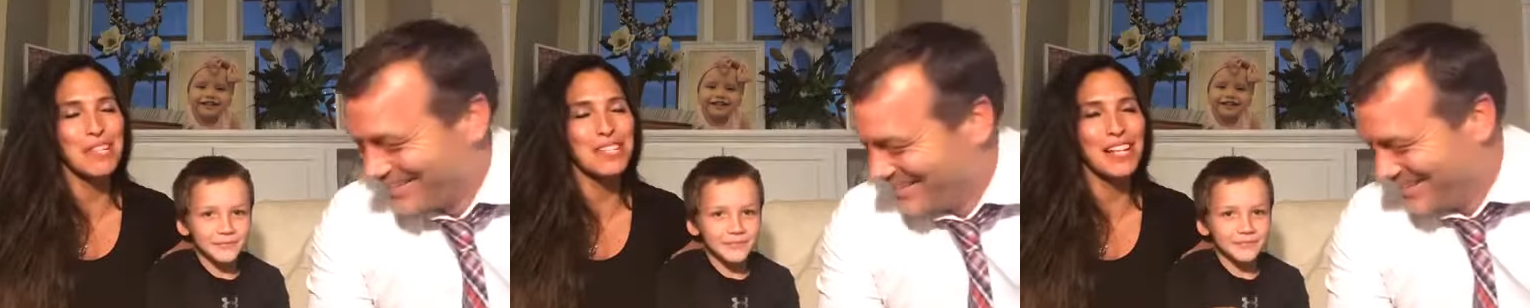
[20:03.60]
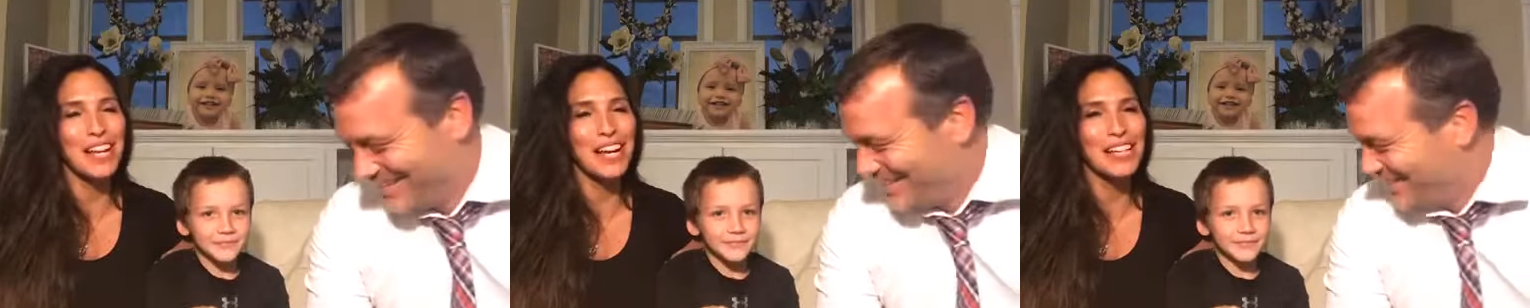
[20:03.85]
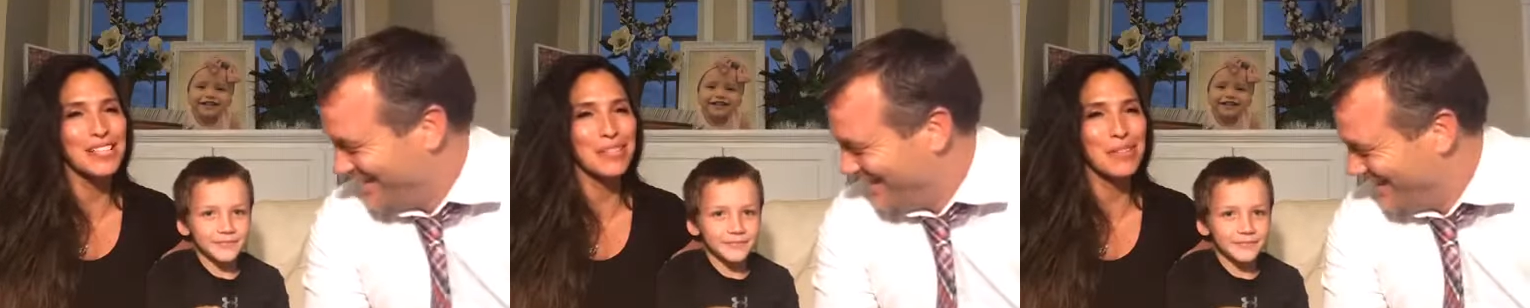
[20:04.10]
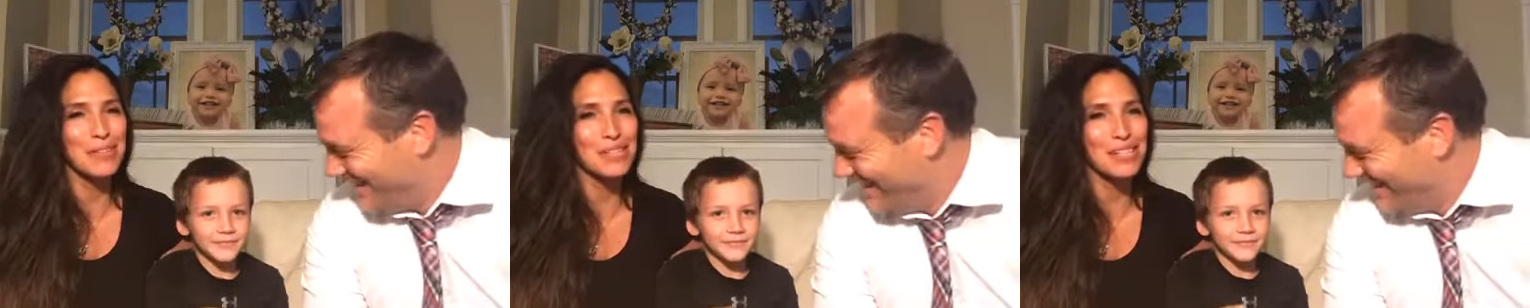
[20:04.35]
Speaker 1: they die, and
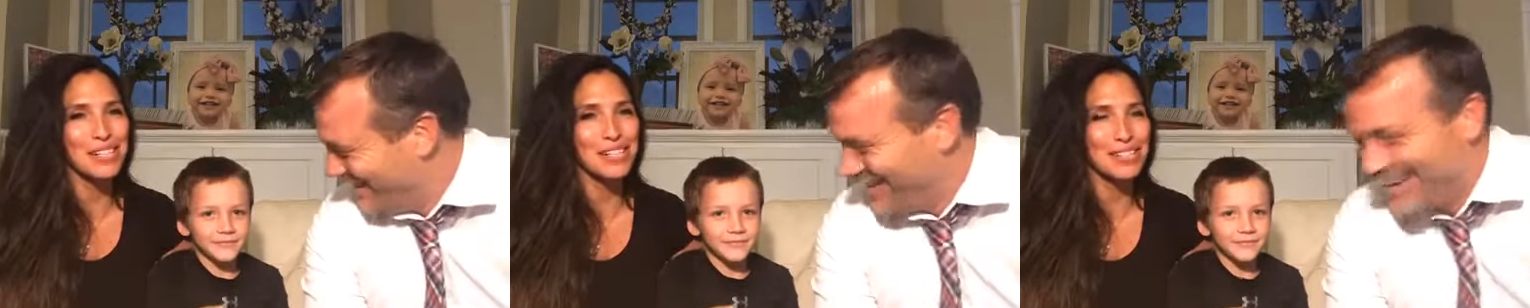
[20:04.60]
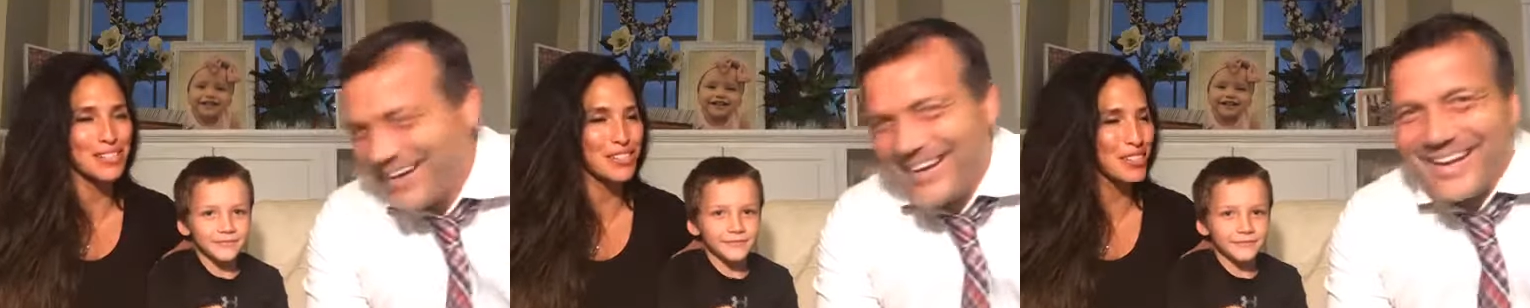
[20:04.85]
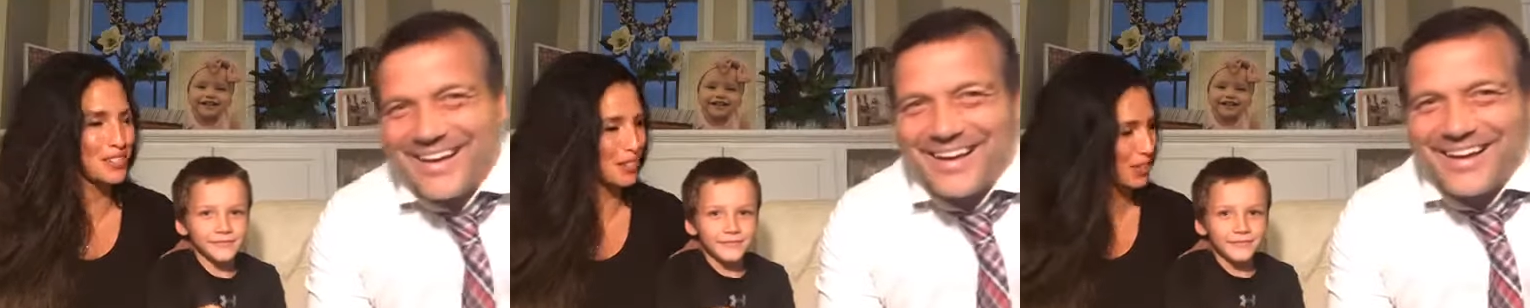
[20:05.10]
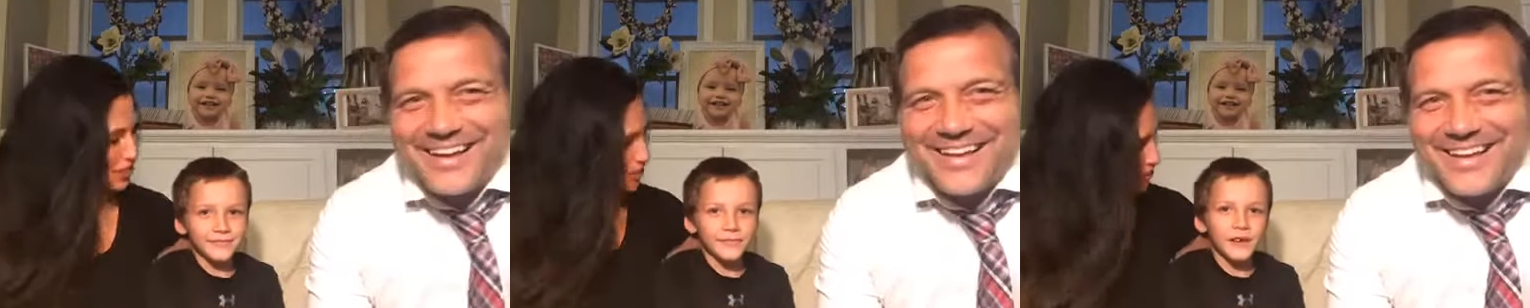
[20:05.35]
sometimes he likes to
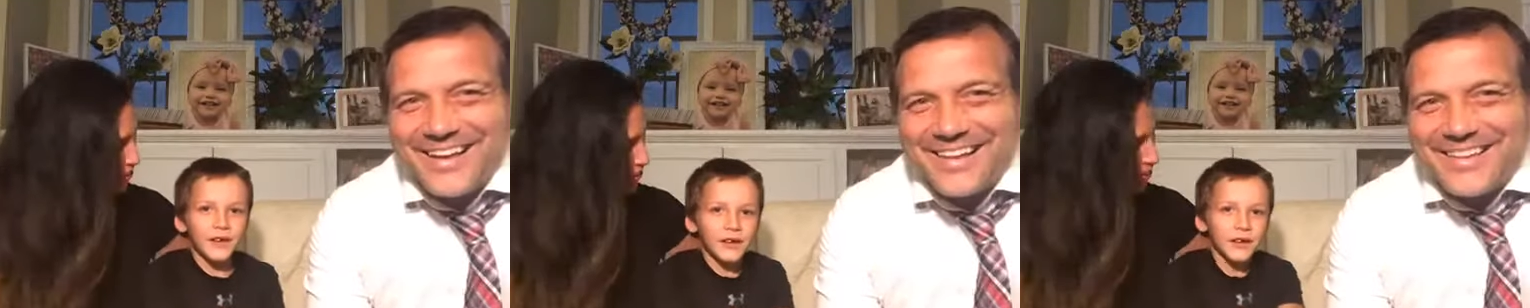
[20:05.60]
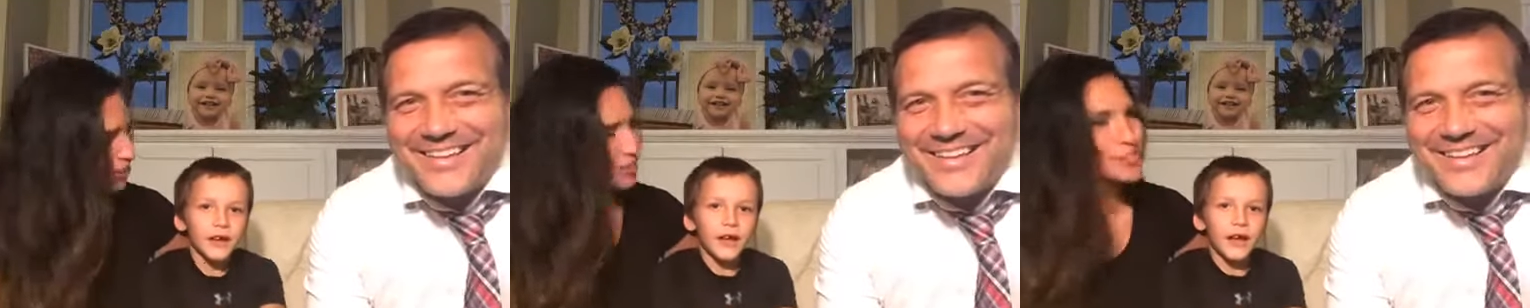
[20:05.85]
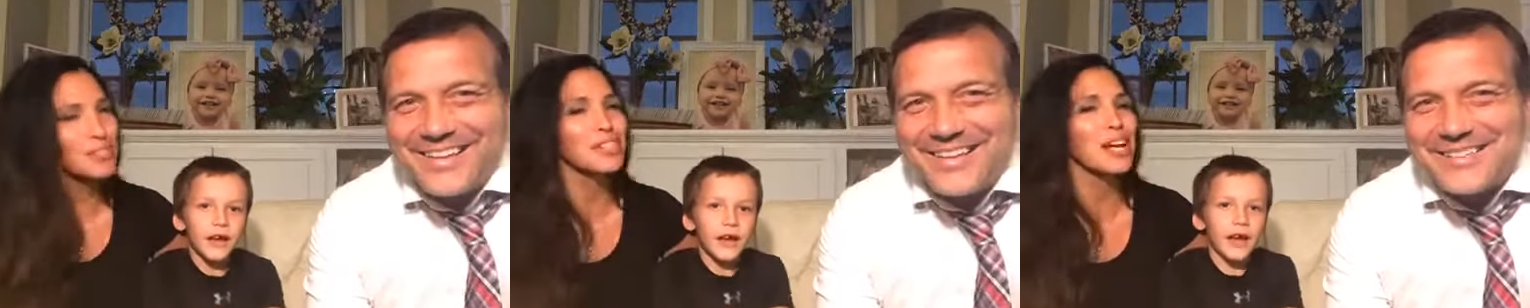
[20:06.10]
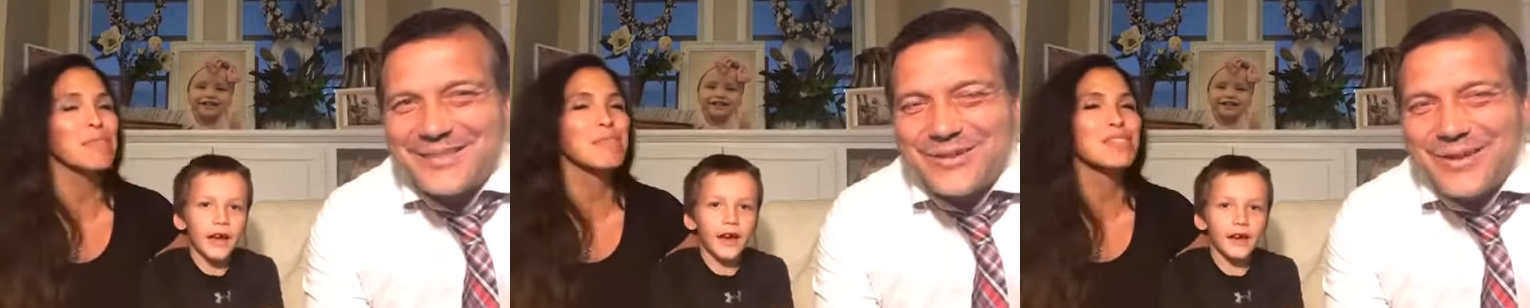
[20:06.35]
tell Th us.
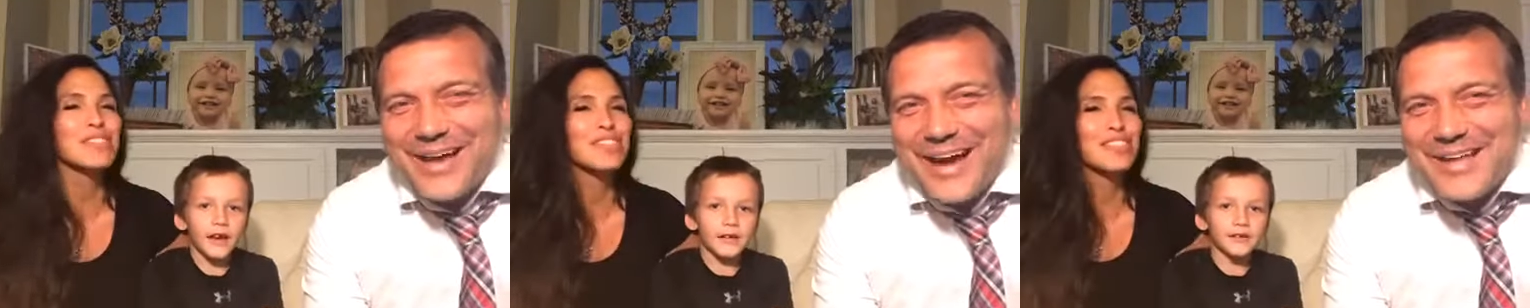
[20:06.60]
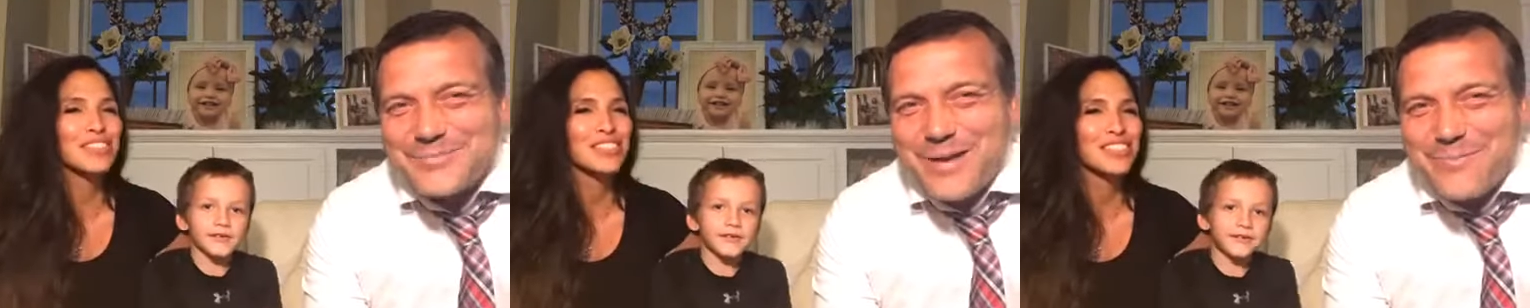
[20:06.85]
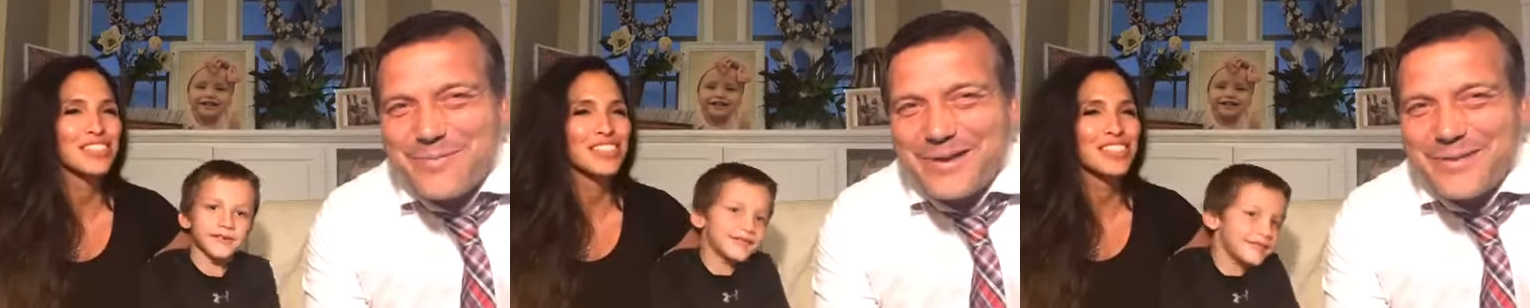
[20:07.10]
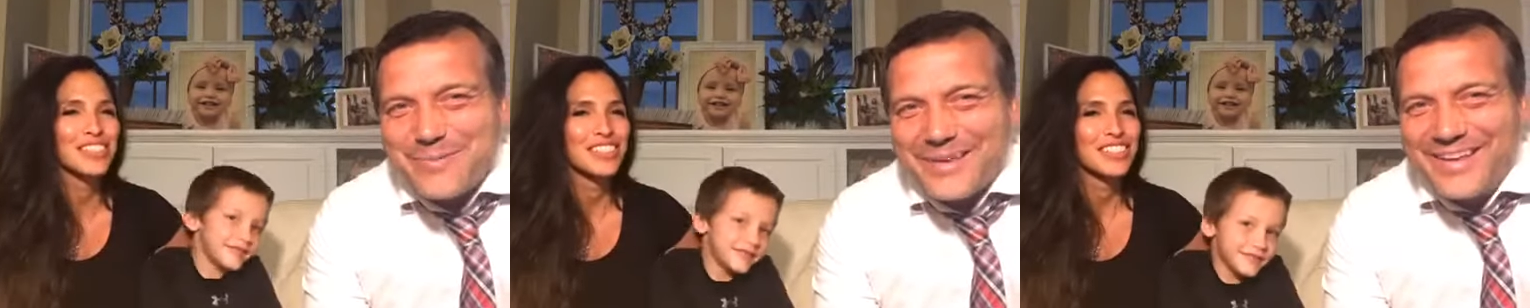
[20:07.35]
This little guy is
Speaker 2: my
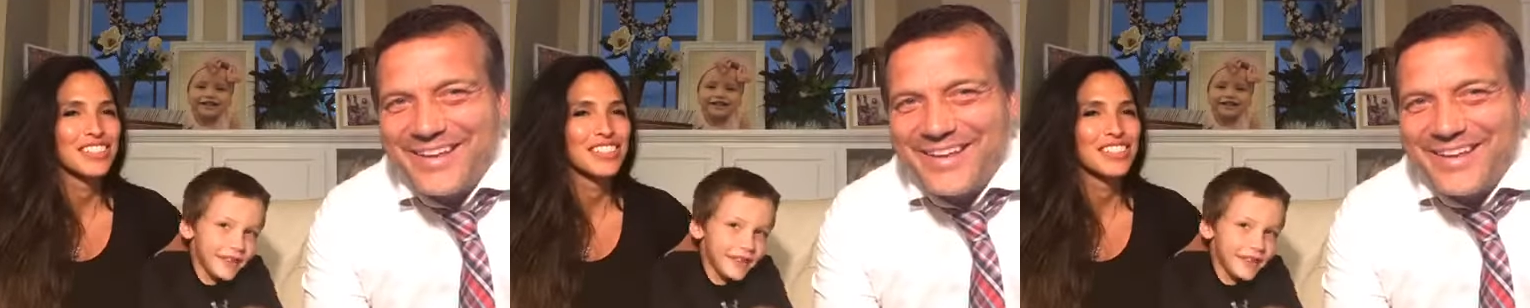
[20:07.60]
mini me.